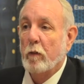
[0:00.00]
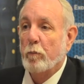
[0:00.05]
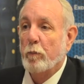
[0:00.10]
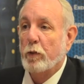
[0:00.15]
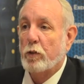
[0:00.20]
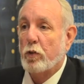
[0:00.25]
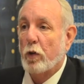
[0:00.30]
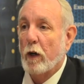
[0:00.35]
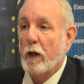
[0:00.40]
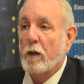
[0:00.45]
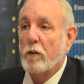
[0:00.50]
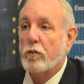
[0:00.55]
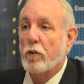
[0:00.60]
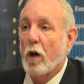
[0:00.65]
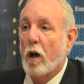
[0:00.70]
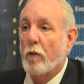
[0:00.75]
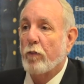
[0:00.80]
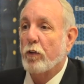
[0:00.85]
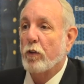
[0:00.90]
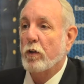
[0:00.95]
Petraeus
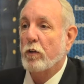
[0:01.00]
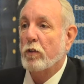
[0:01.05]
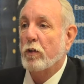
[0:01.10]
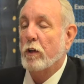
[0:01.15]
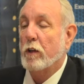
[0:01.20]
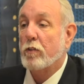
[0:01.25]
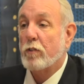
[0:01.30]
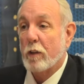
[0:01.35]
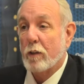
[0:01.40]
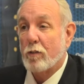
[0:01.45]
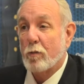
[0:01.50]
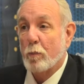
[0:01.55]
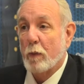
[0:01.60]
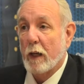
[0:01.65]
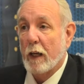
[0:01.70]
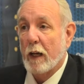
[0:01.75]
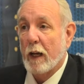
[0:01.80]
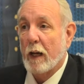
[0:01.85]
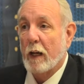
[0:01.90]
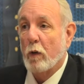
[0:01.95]
offered to assist
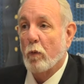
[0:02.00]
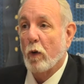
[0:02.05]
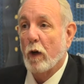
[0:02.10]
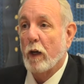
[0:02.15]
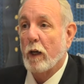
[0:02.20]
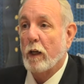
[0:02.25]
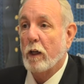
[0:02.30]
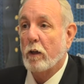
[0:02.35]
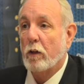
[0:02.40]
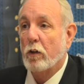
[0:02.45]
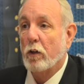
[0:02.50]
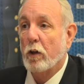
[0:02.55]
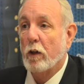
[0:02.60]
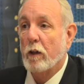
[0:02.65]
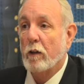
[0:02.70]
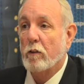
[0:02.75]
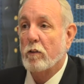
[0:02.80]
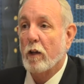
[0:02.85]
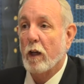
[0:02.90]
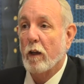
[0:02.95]
me in any way he could
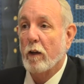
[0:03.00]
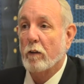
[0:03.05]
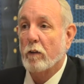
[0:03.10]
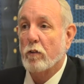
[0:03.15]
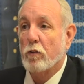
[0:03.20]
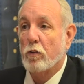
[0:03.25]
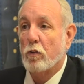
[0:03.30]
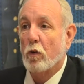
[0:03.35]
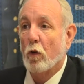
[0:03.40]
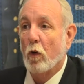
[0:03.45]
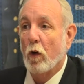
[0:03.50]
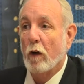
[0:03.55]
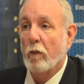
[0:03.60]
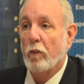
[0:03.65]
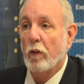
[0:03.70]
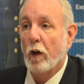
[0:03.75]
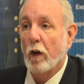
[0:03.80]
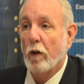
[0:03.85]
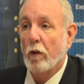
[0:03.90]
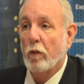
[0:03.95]
in telling the story of
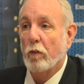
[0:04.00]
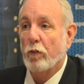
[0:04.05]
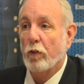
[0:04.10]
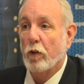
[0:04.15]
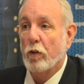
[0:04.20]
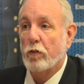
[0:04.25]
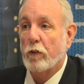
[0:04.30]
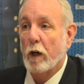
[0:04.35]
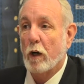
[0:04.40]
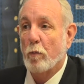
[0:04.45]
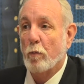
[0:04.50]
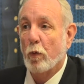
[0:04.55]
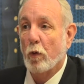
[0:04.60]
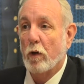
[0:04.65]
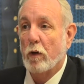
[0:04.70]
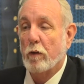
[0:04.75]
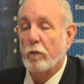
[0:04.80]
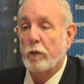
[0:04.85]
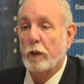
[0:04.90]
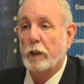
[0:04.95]
the one hundred and first
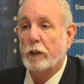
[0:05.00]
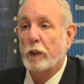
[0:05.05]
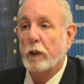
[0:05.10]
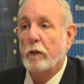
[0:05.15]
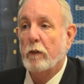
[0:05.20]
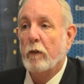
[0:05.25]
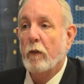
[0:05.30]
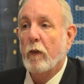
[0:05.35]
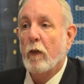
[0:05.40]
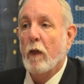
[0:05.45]
Airborne Division,